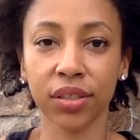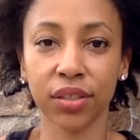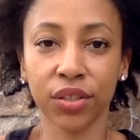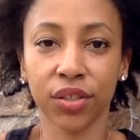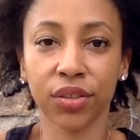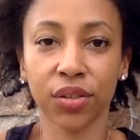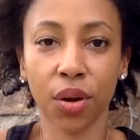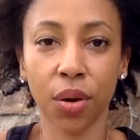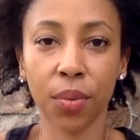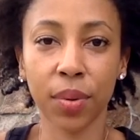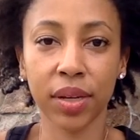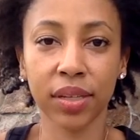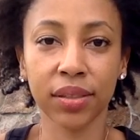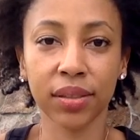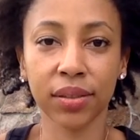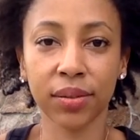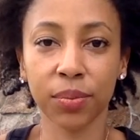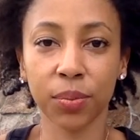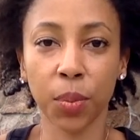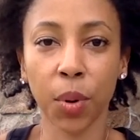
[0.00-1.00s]
she's
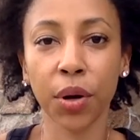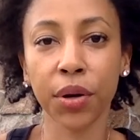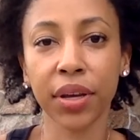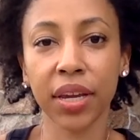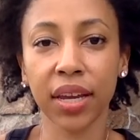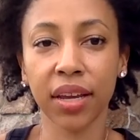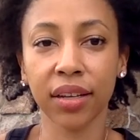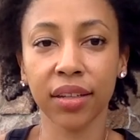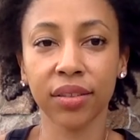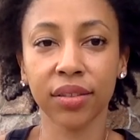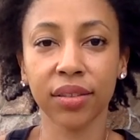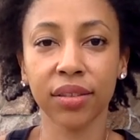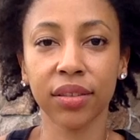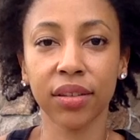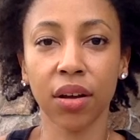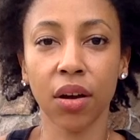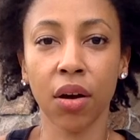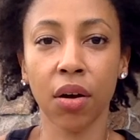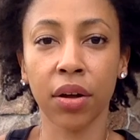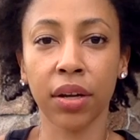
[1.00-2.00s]
always working
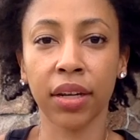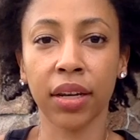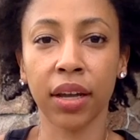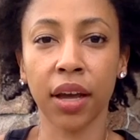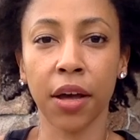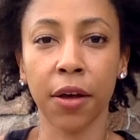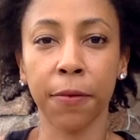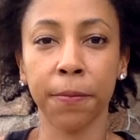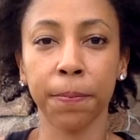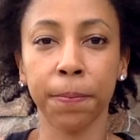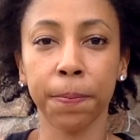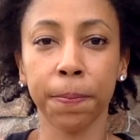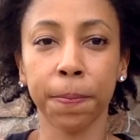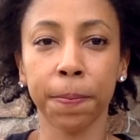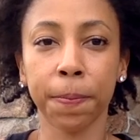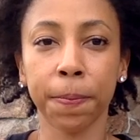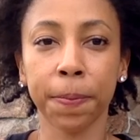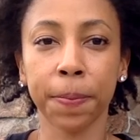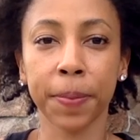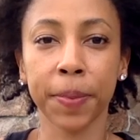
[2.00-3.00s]
on
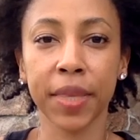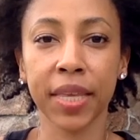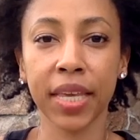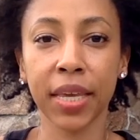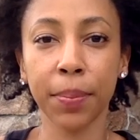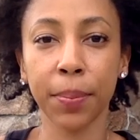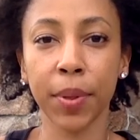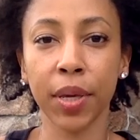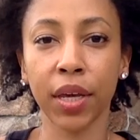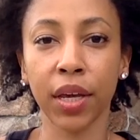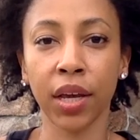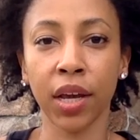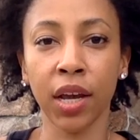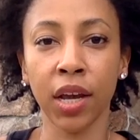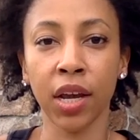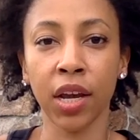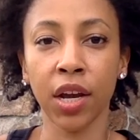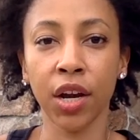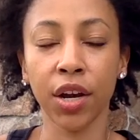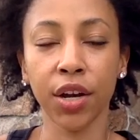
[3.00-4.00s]
keeping
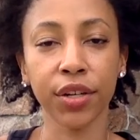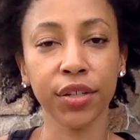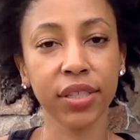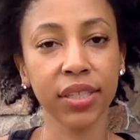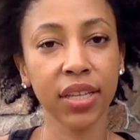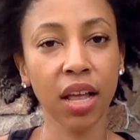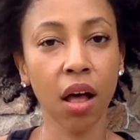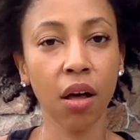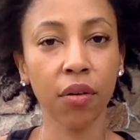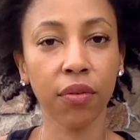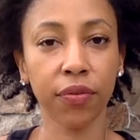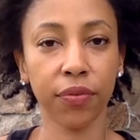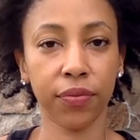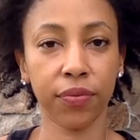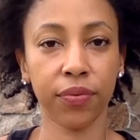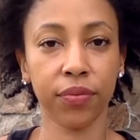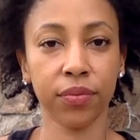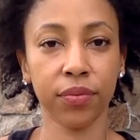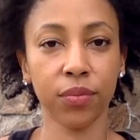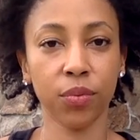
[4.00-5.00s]
herself
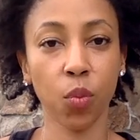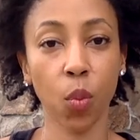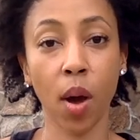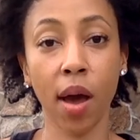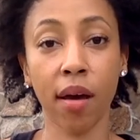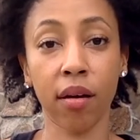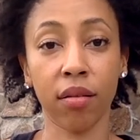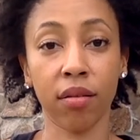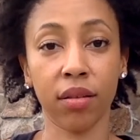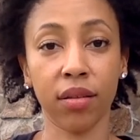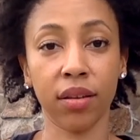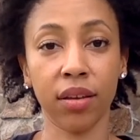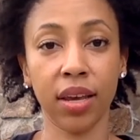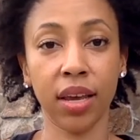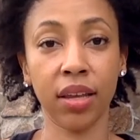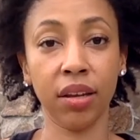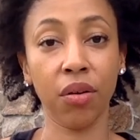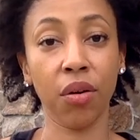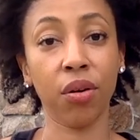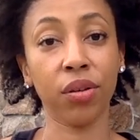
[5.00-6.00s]
well,
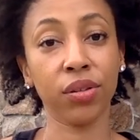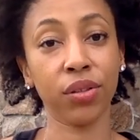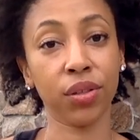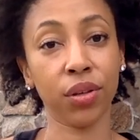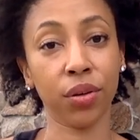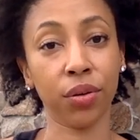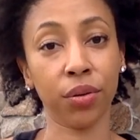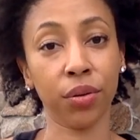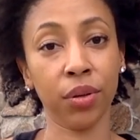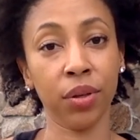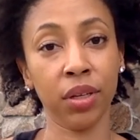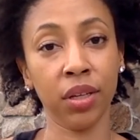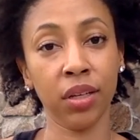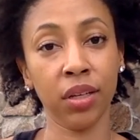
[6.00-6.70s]
and also